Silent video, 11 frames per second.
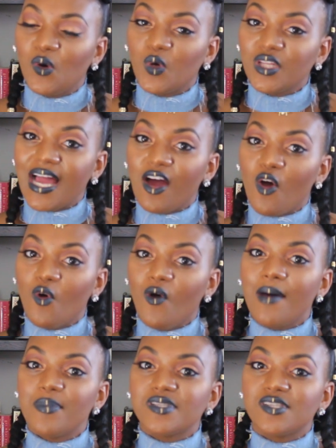or like old
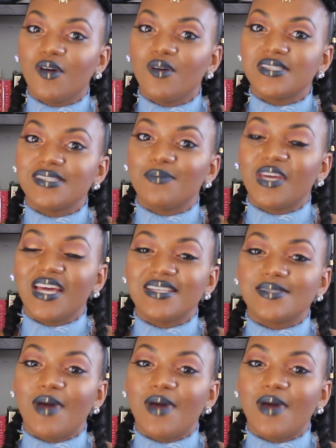episodes because